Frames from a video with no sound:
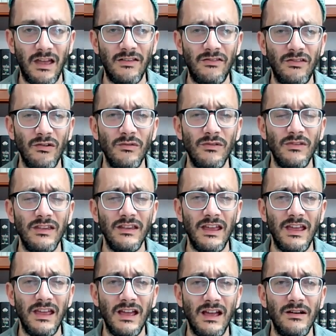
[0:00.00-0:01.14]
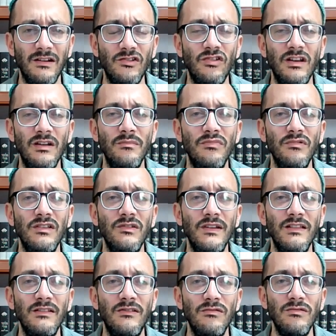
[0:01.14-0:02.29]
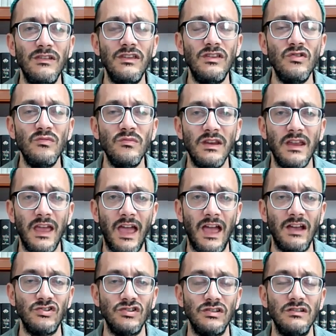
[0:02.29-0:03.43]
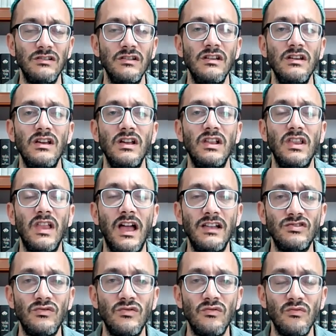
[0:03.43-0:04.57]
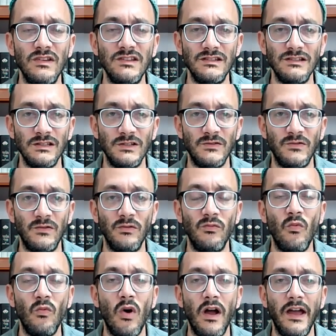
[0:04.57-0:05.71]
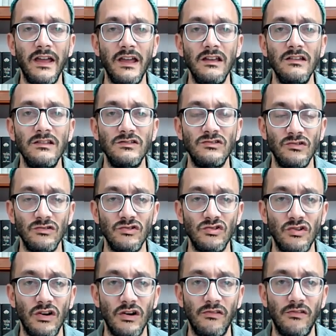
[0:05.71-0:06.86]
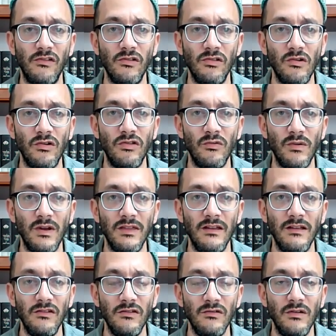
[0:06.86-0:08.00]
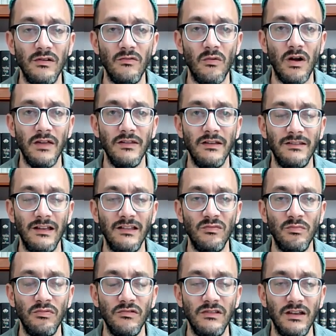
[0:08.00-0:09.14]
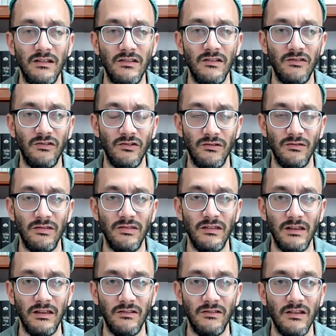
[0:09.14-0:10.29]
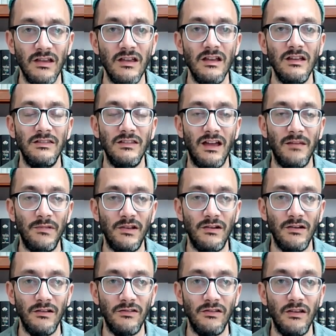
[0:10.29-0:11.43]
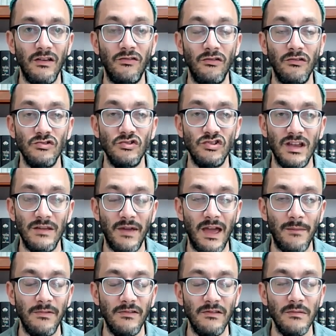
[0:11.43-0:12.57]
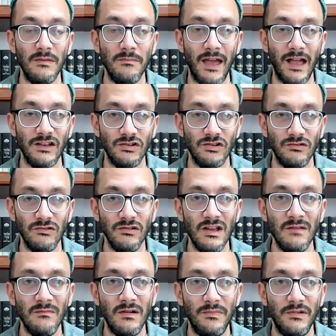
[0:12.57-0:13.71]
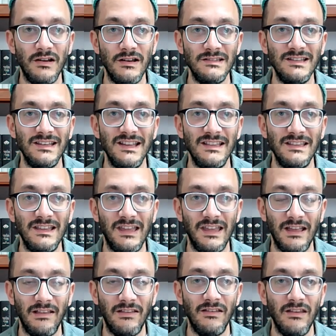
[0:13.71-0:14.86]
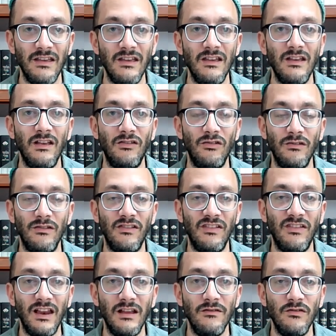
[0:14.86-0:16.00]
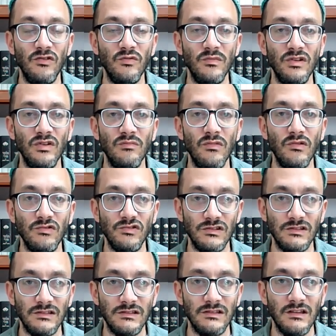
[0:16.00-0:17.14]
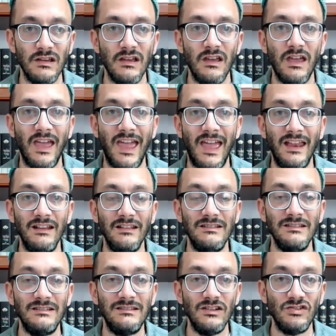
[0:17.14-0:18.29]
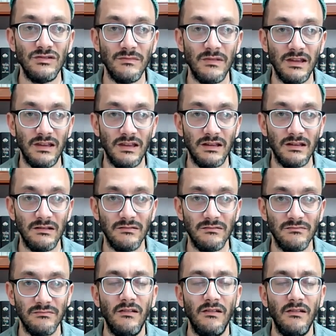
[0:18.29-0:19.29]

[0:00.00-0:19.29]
And so today I'm going to try to bring you into the human action, logical reasons for why certain charts look the way they do and why they tend to predict certain things. Not because a certain shape happens to be magical, but because it indicates a certain set of human emotions and decision making.